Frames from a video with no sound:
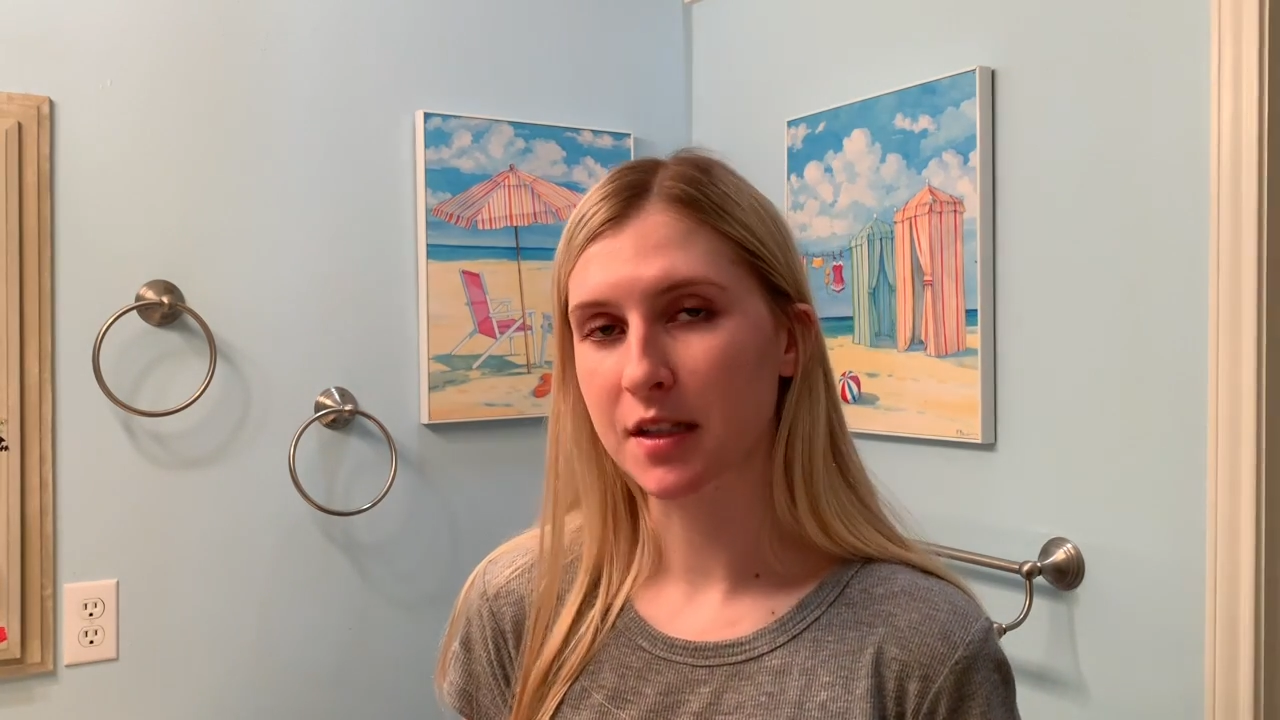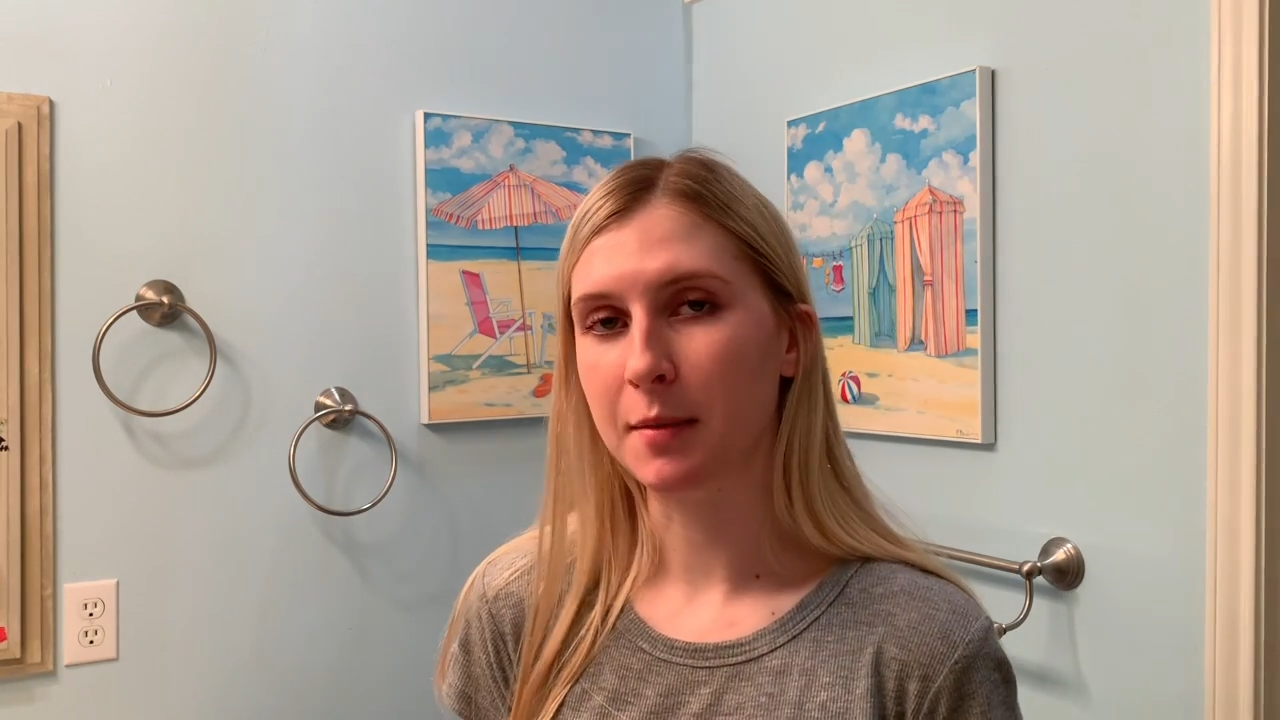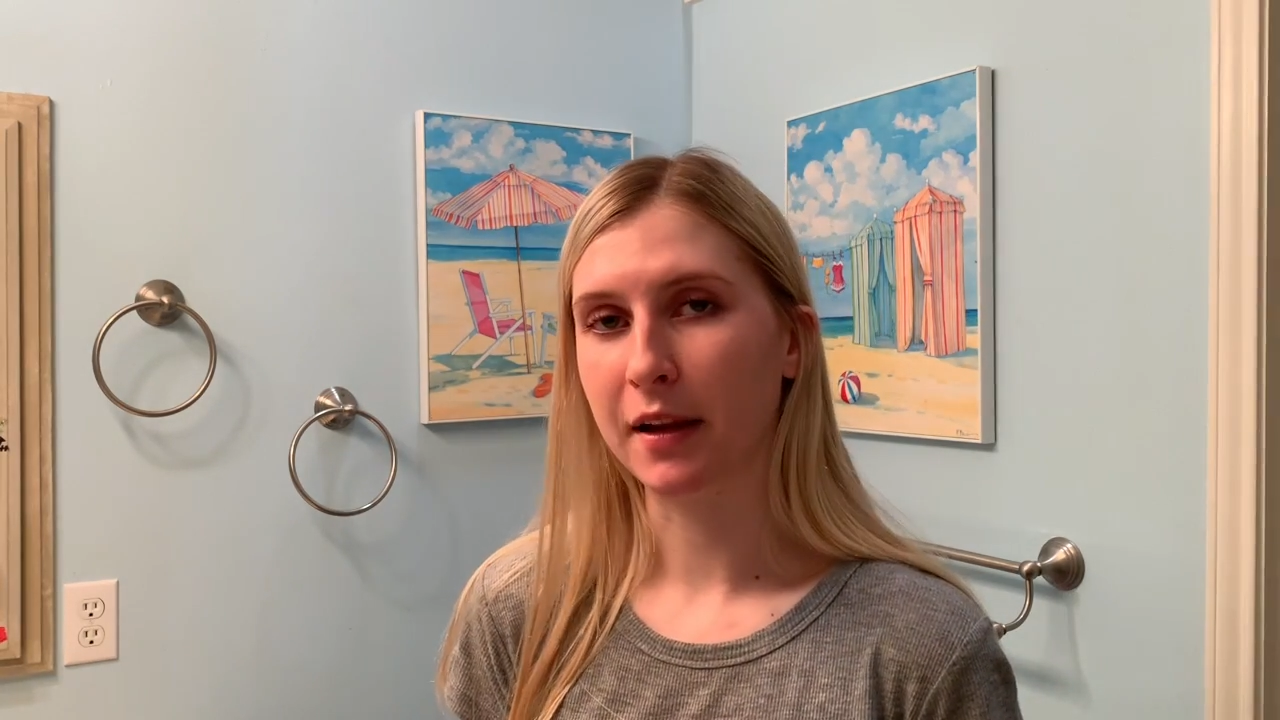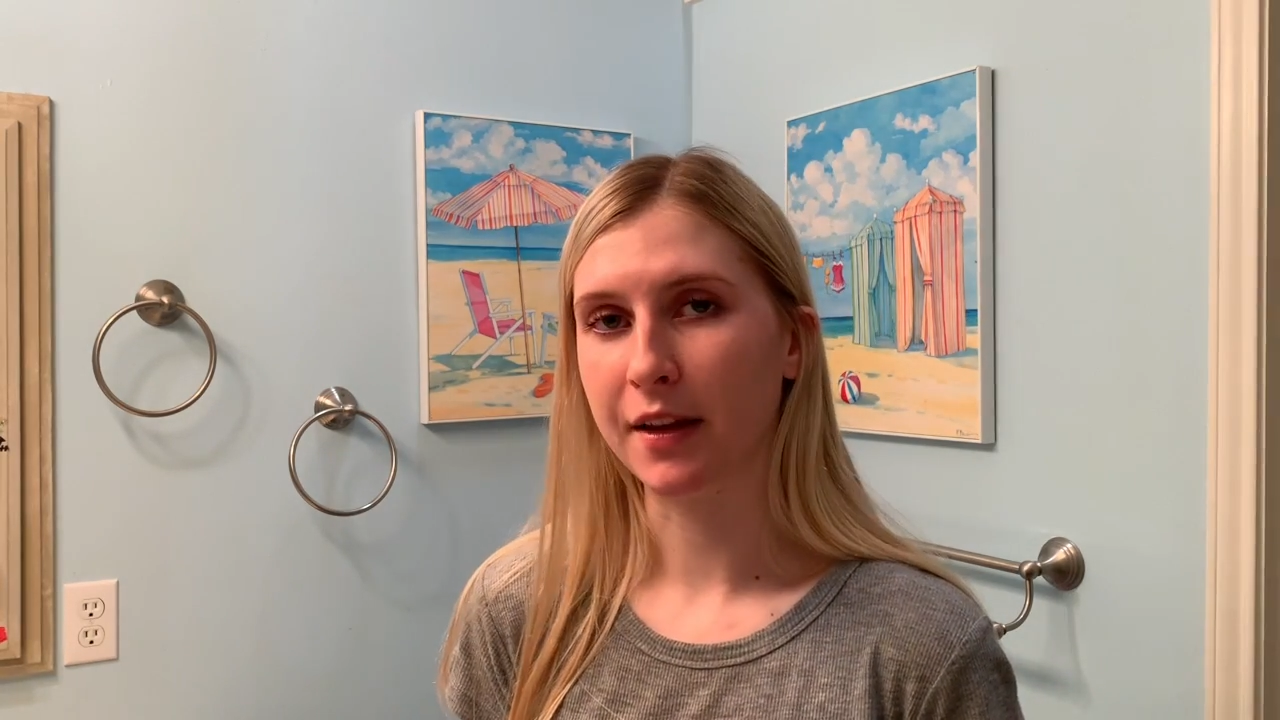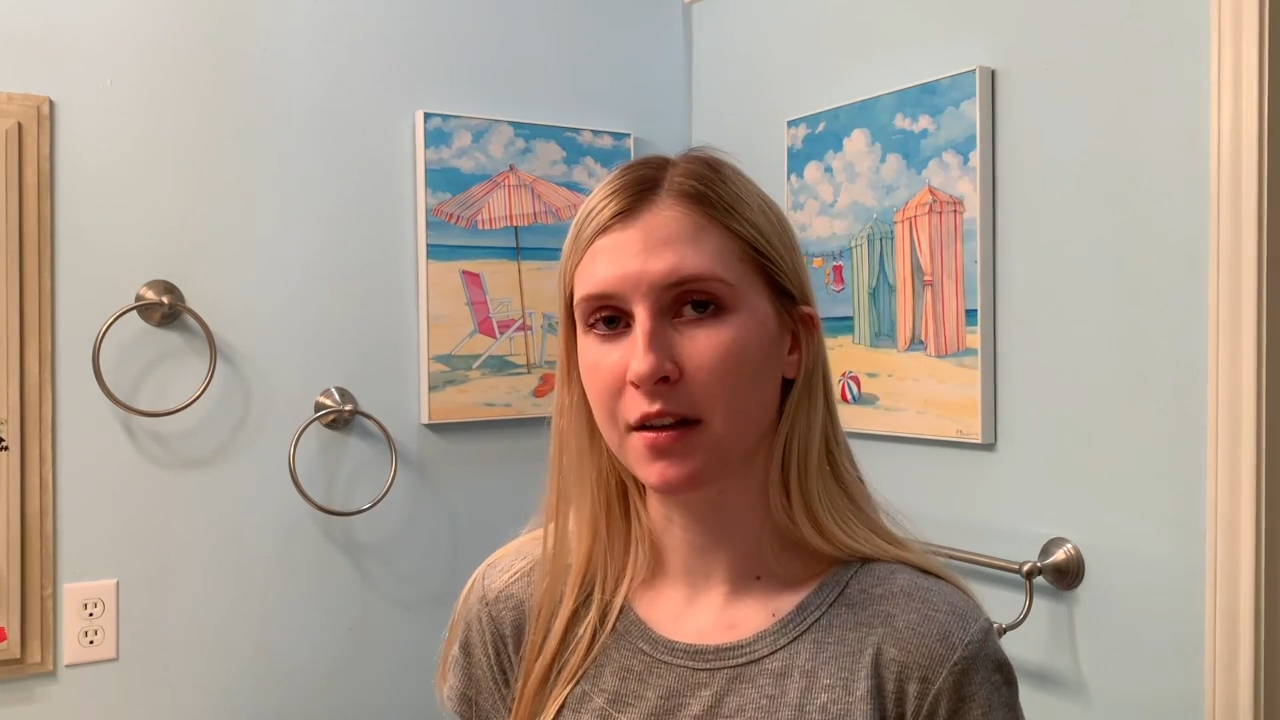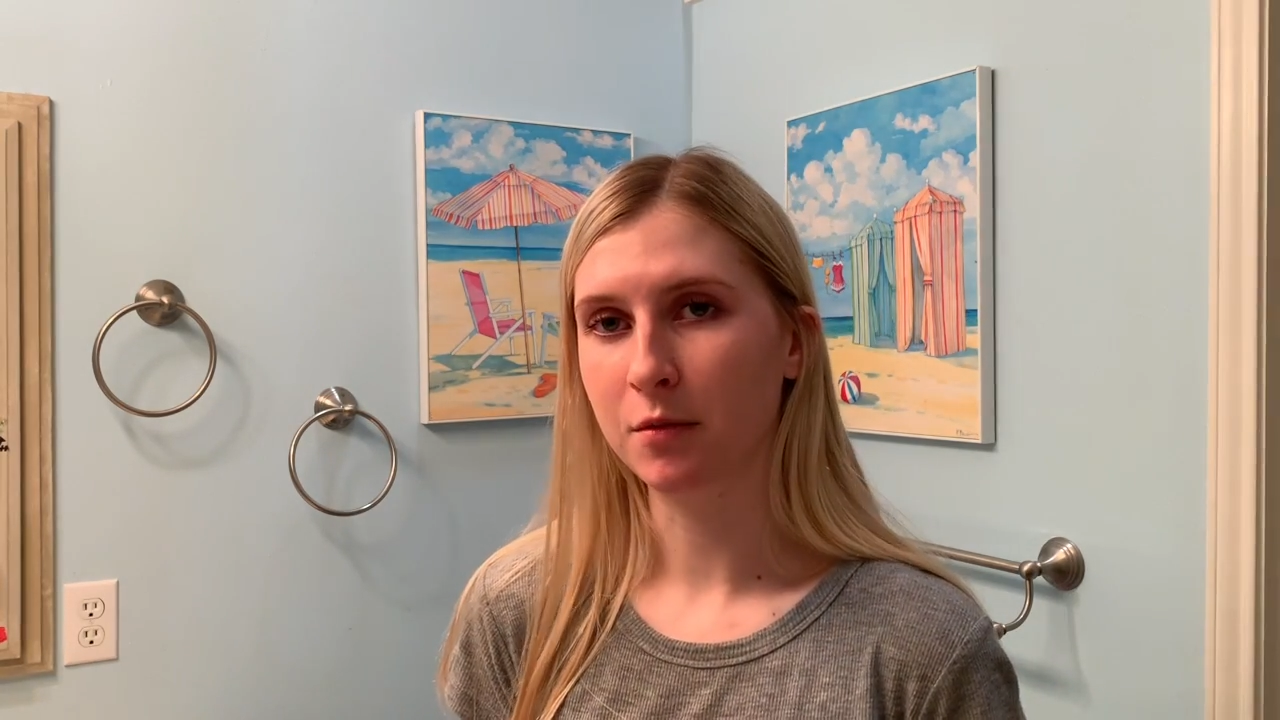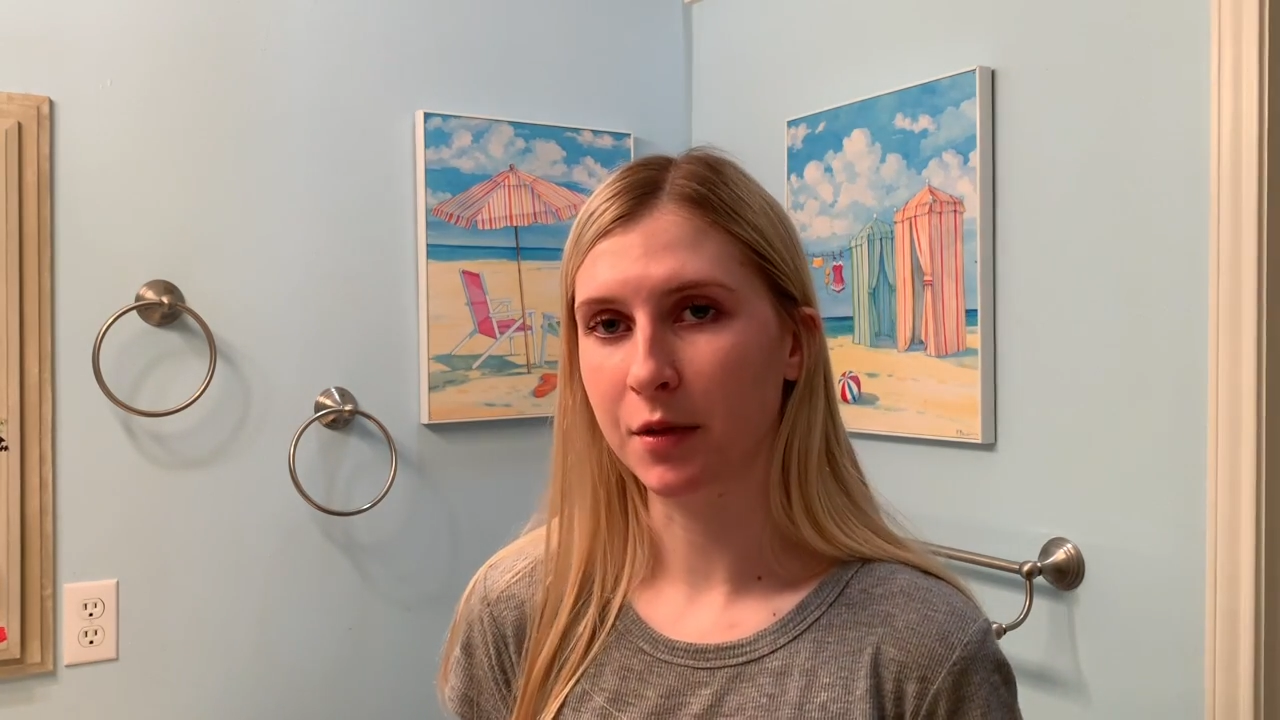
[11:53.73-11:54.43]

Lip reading: smell it